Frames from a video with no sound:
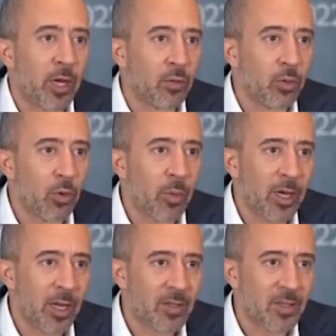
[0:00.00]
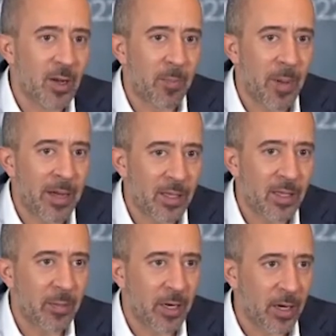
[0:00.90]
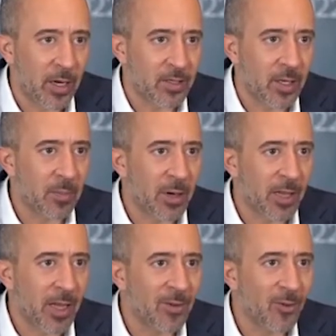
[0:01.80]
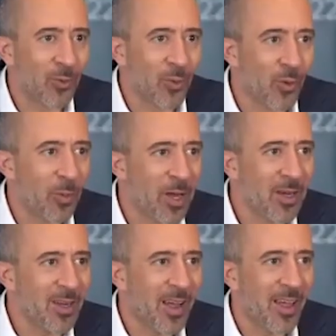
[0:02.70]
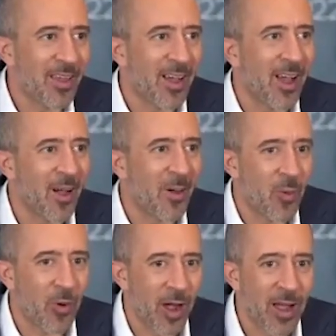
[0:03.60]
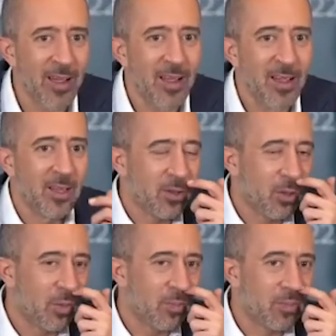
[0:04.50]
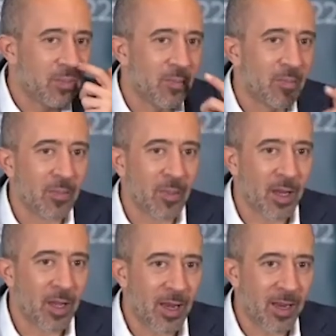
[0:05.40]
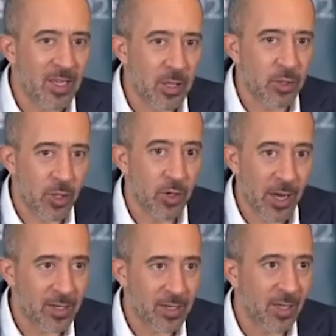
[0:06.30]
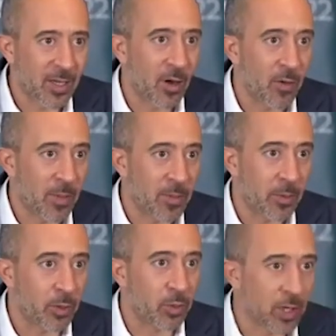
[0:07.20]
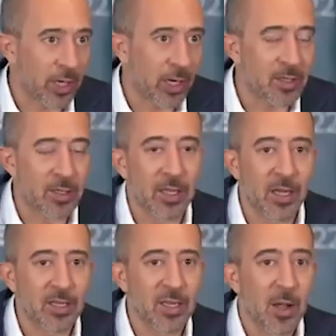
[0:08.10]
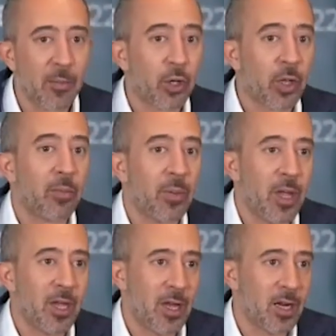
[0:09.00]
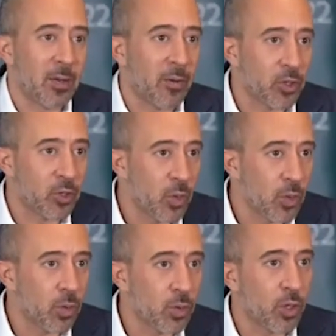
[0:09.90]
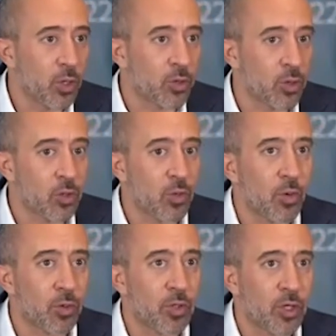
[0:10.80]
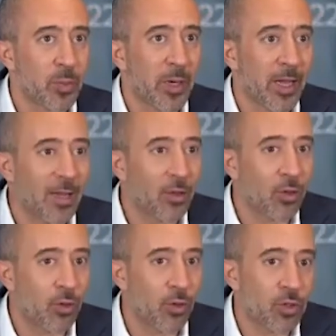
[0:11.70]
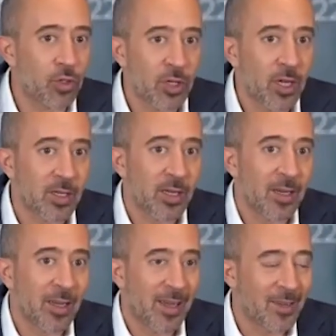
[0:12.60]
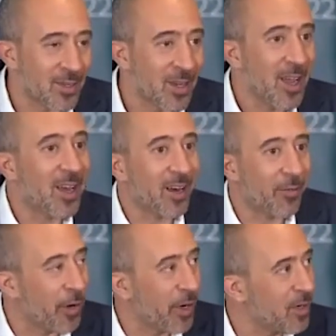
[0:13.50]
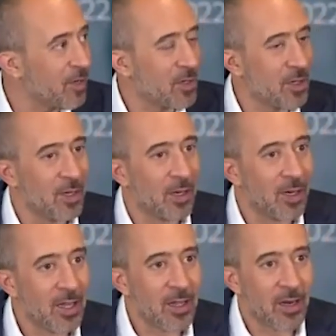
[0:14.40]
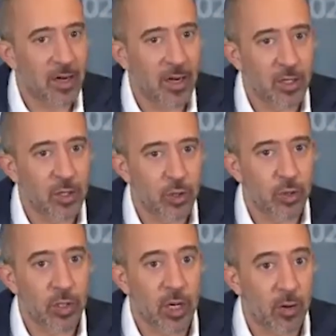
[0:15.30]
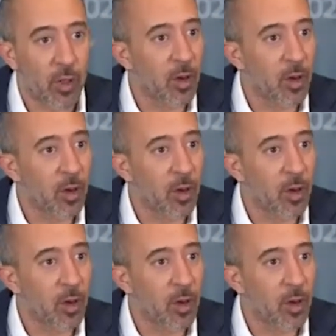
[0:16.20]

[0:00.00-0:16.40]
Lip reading: our friends and experts here. We have the Manresa Pact. This document we drafted and together defined includes all these ideas reaching to certain conclusions so that all these